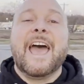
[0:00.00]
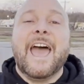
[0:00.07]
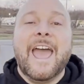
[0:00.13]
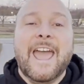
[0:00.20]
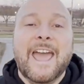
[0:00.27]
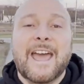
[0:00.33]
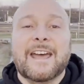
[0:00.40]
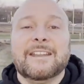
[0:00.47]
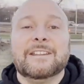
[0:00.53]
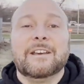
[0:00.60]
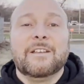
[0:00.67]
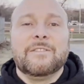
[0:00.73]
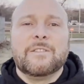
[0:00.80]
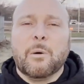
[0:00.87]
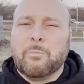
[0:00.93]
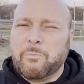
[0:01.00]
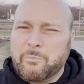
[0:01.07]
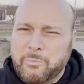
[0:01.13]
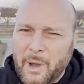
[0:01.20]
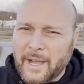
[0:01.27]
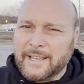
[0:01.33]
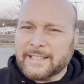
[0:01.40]
and the
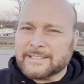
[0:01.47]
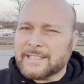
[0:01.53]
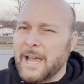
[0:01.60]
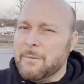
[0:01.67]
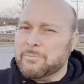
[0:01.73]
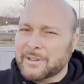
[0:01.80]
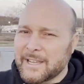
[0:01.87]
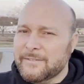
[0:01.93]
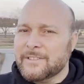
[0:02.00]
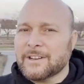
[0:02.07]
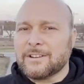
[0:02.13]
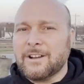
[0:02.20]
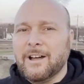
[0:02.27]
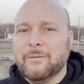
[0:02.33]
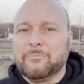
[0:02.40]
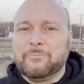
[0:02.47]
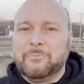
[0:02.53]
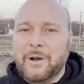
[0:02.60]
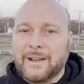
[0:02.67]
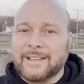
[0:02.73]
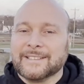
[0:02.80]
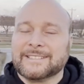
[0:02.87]
buckets. I believe they're called
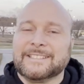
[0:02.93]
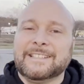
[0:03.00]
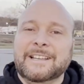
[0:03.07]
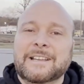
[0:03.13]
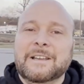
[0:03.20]
buckets.